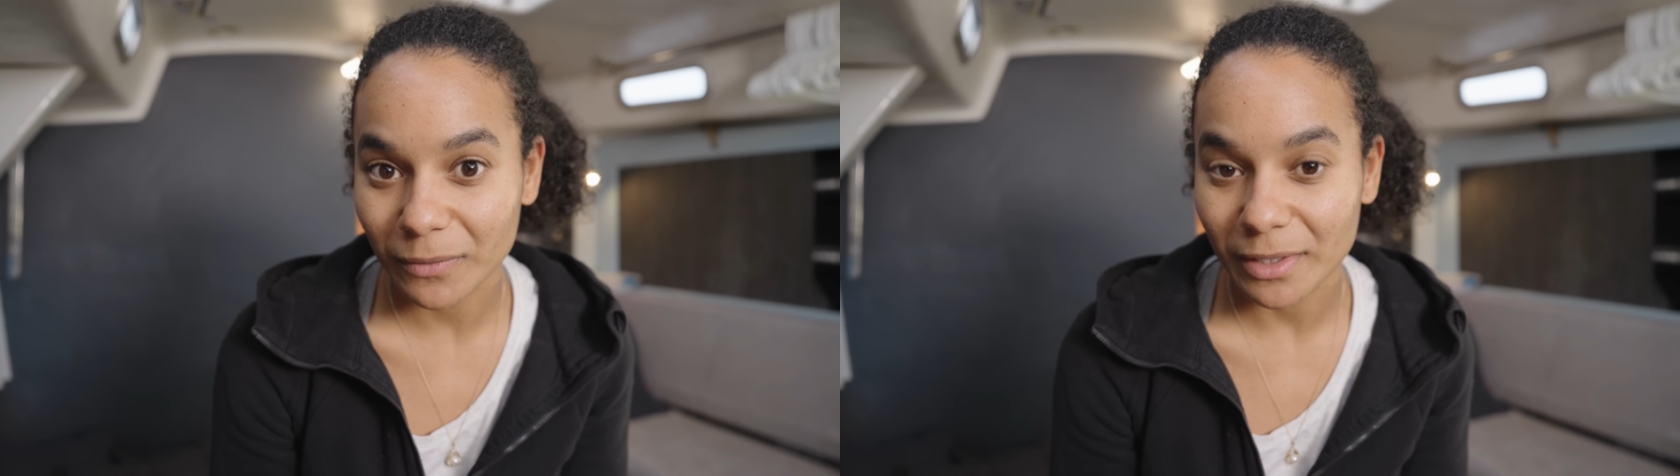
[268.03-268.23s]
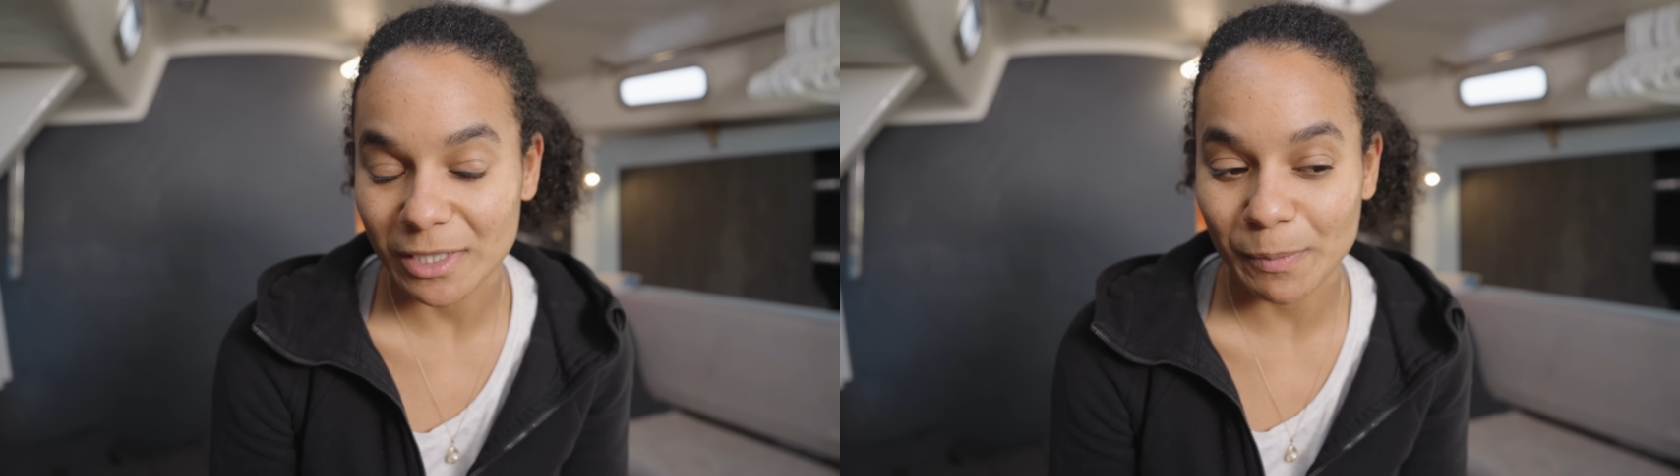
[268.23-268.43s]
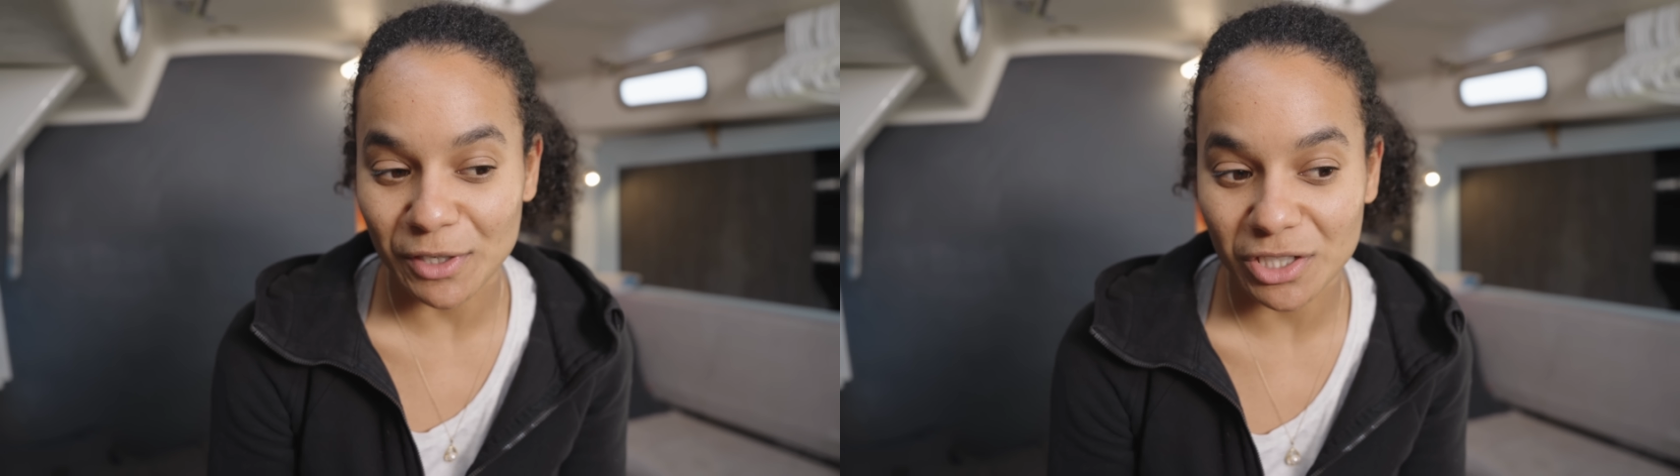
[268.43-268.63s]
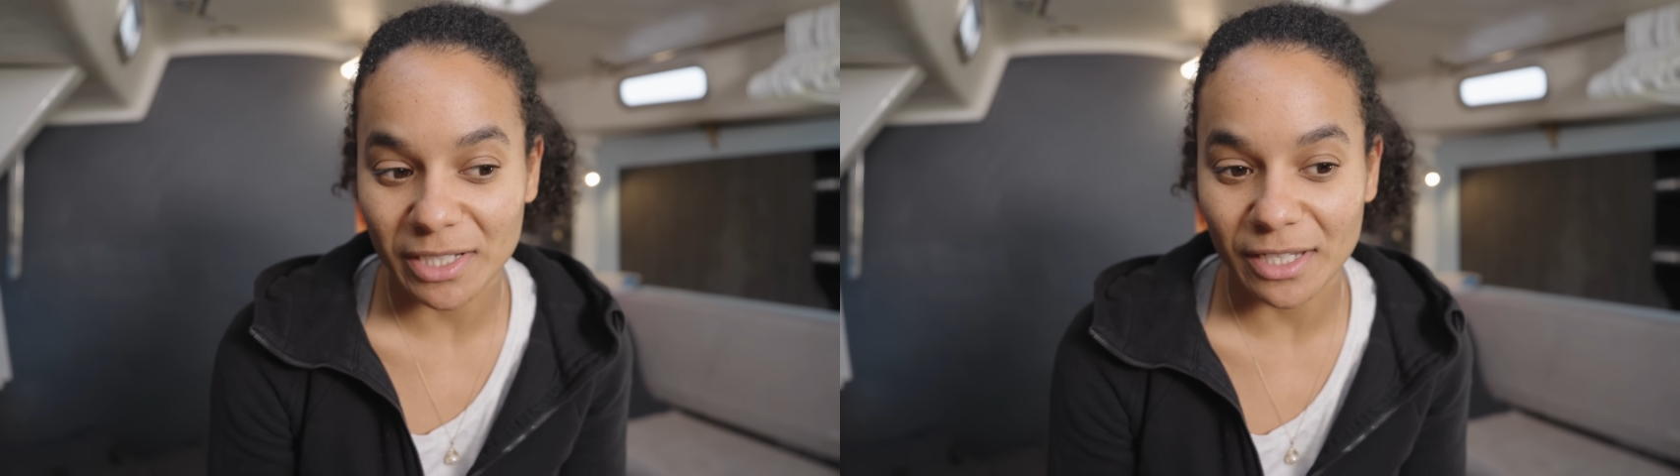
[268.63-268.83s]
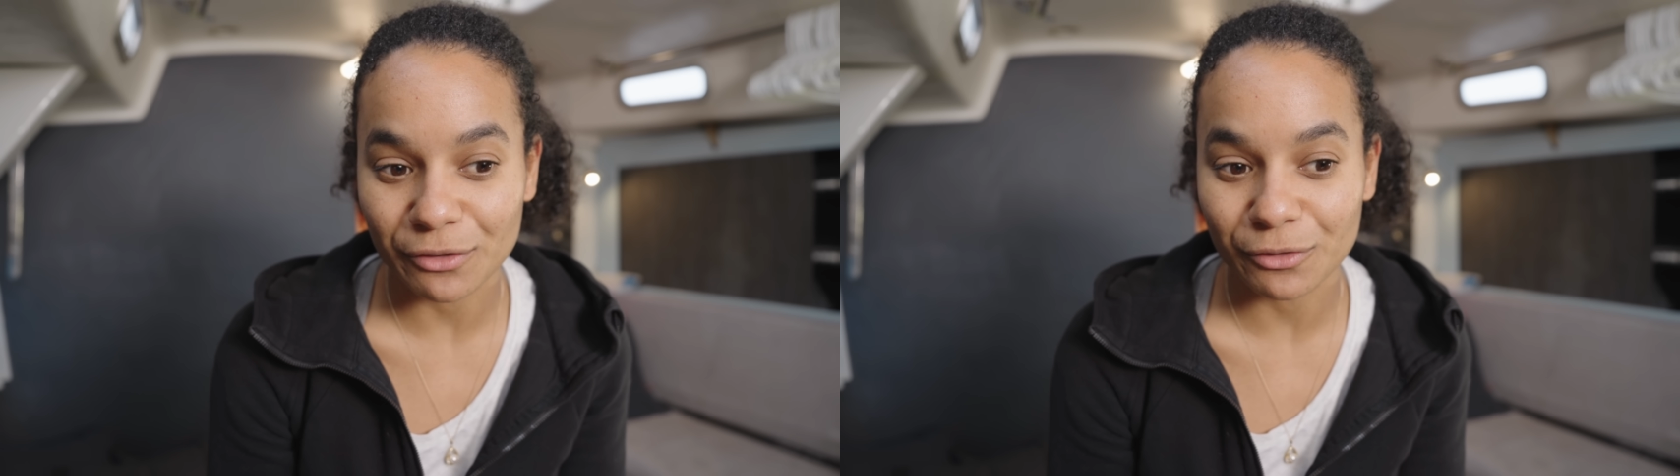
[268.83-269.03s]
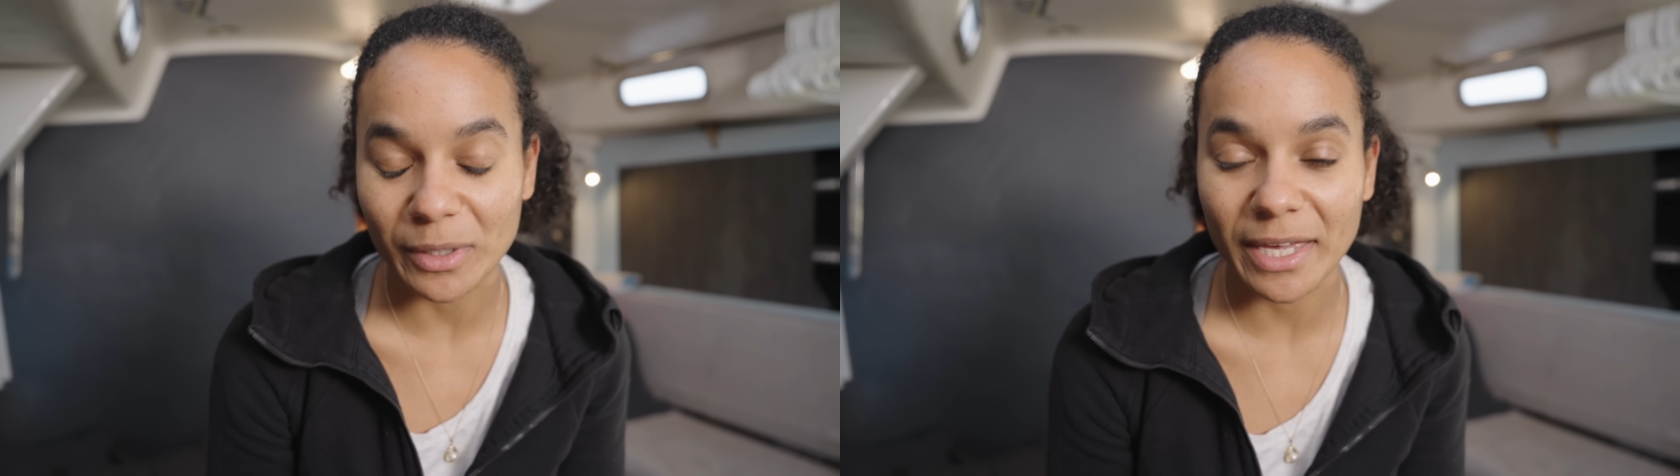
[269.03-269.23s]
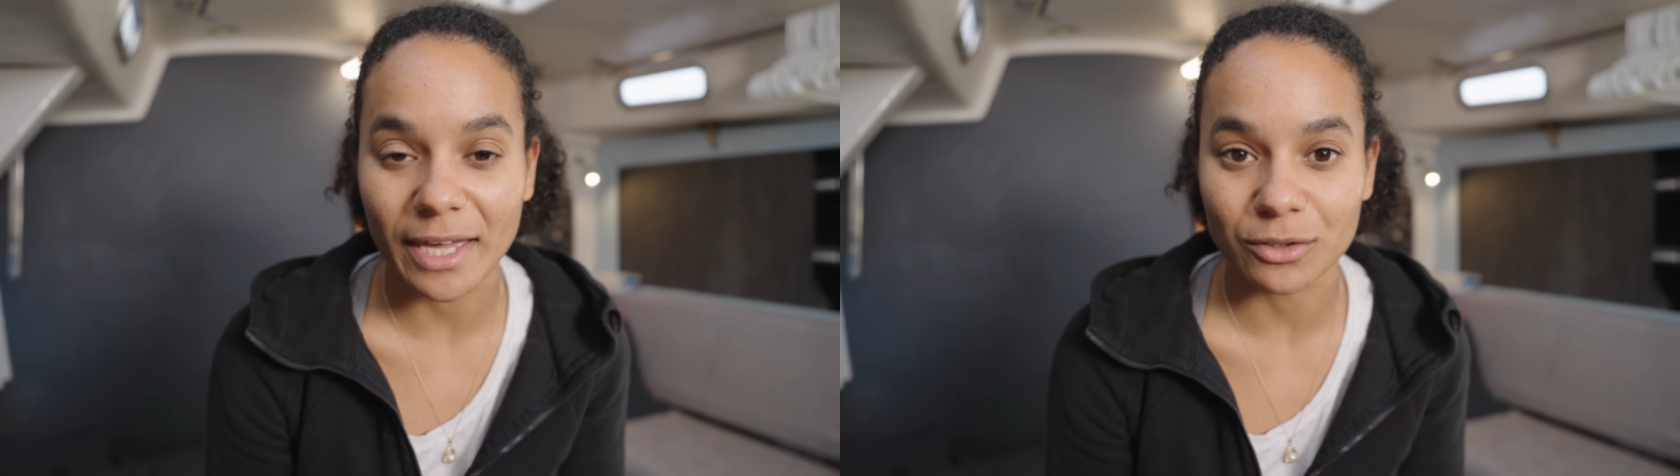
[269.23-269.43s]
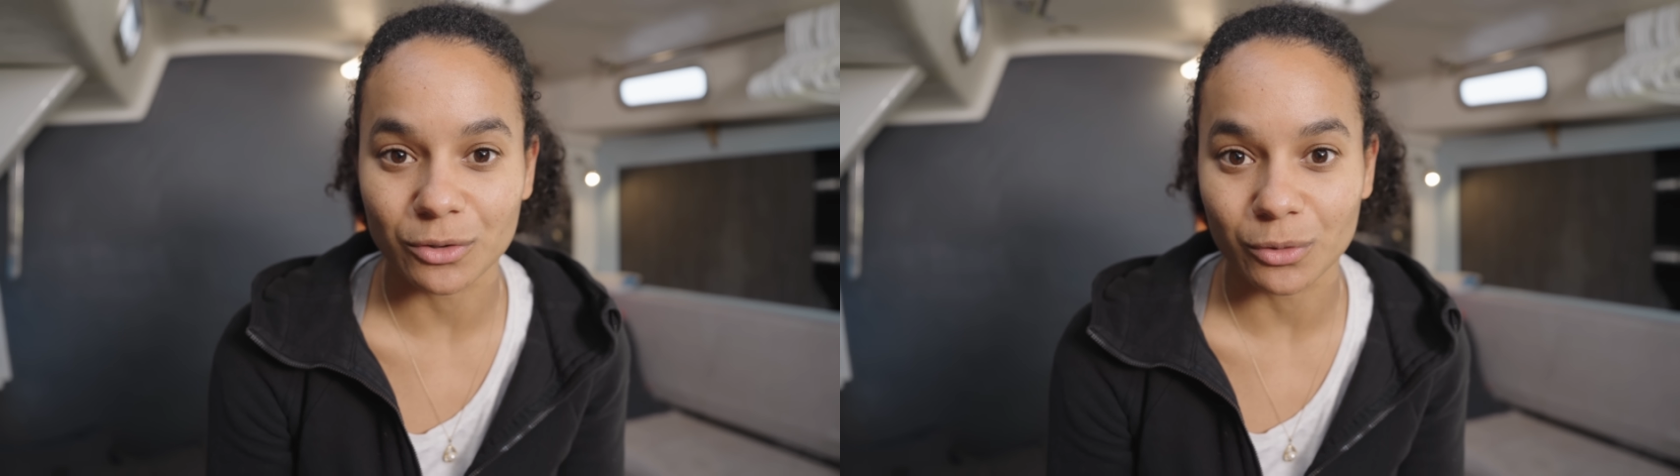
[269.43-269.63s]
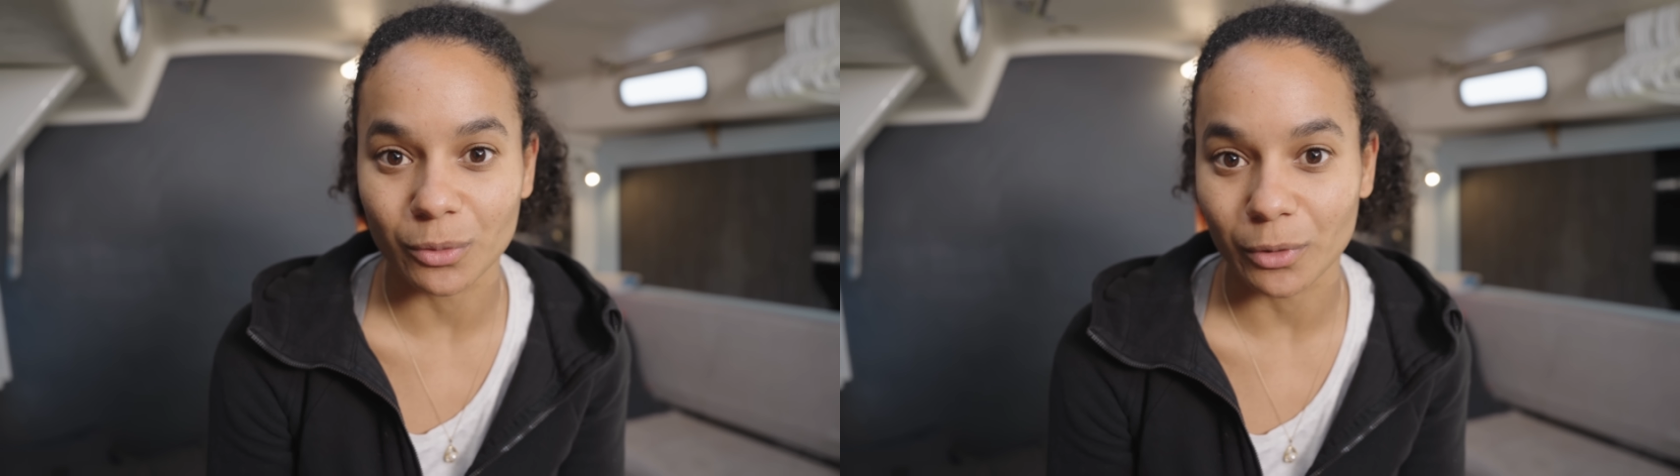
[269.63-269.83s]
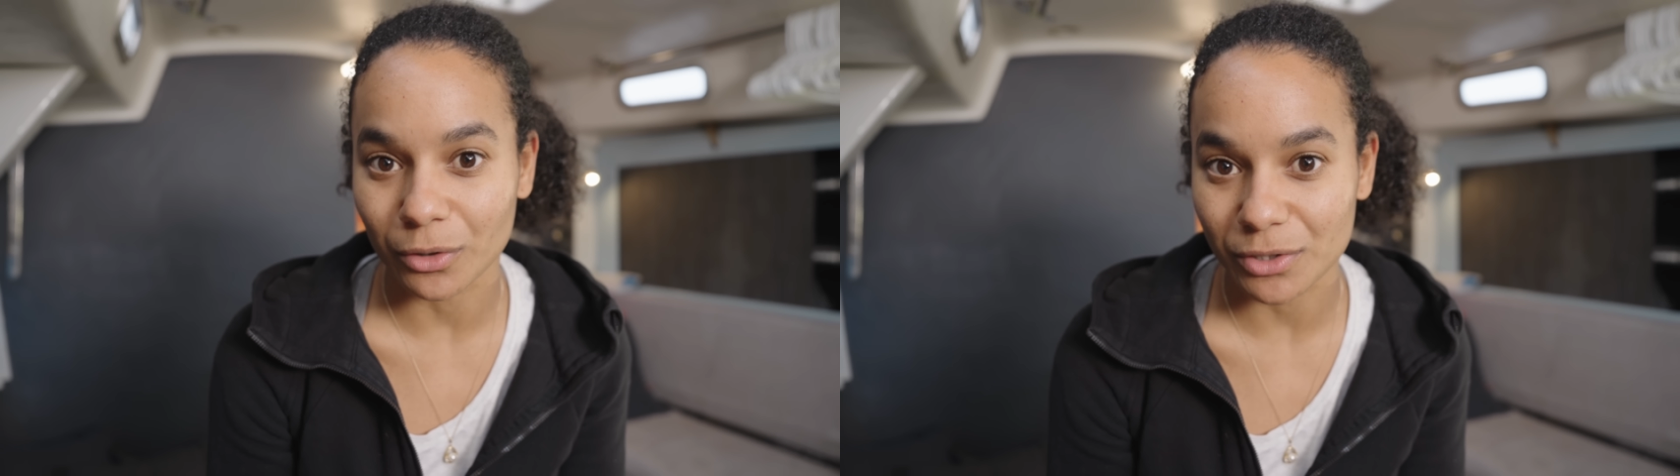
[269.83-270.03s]
Especially if we can't do the
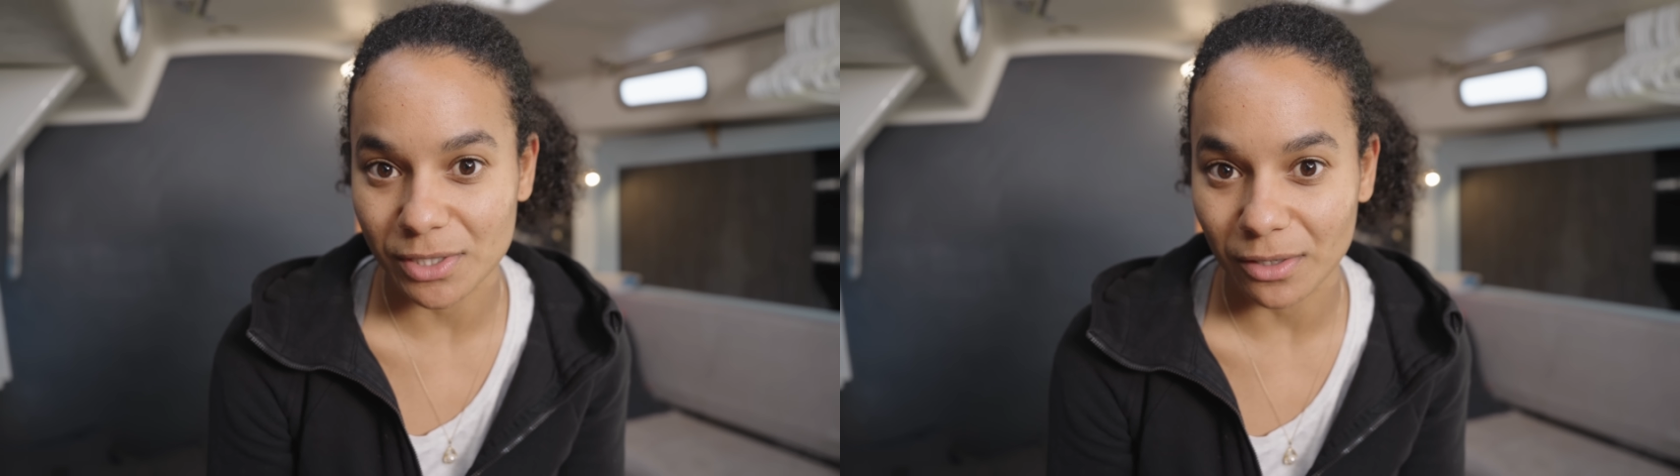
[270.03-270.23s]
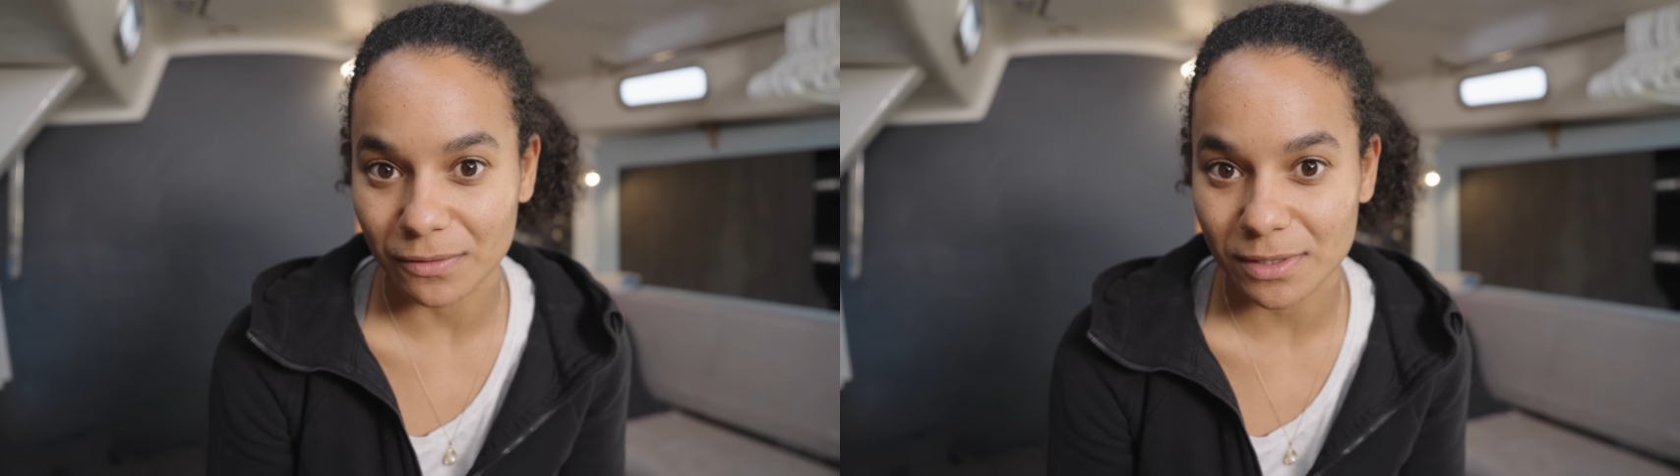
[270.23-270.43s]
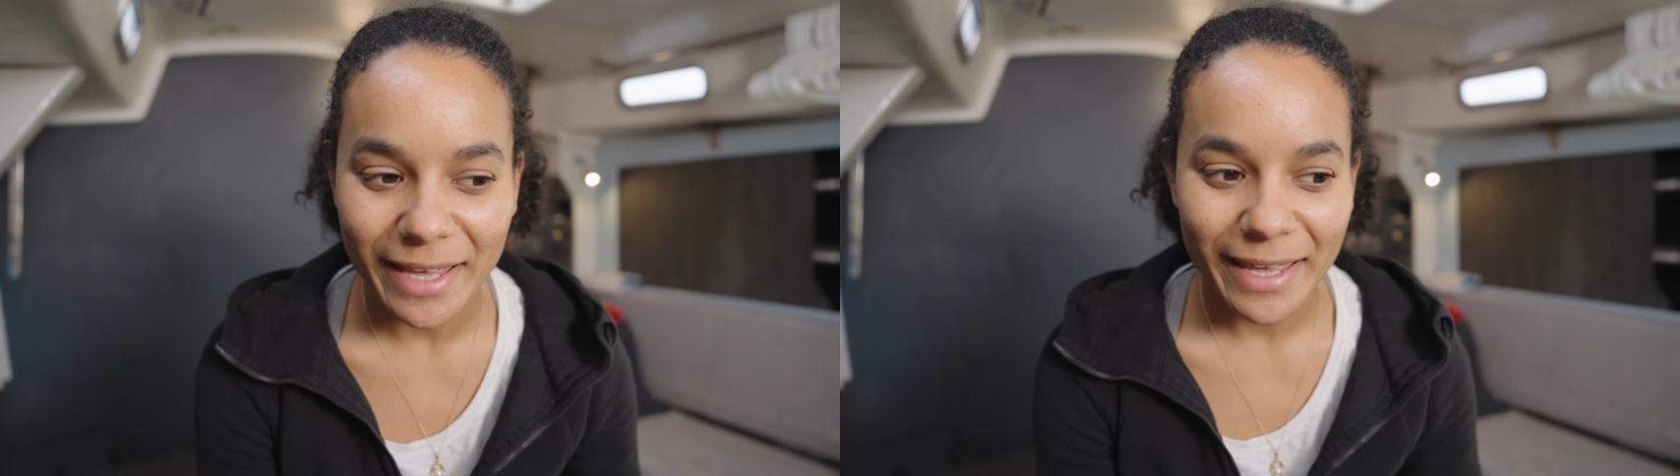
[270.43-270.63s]
work ourselves.